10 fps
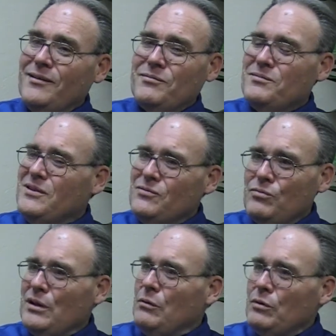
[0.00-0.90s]
just
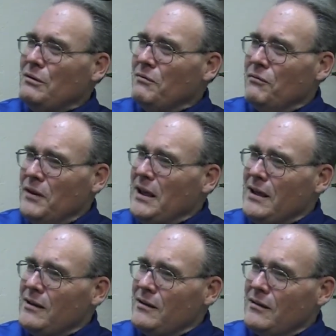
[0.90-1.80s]
really wouldn't fit.
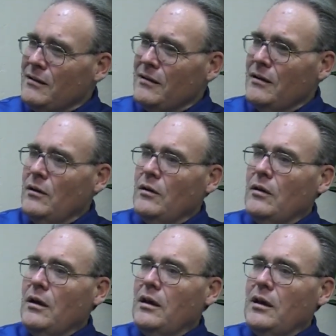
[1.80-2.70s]

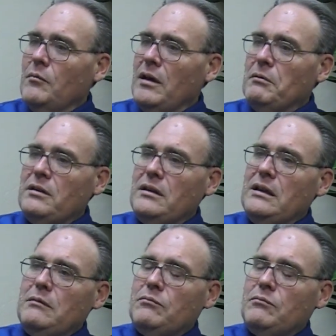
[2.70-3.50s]
I would need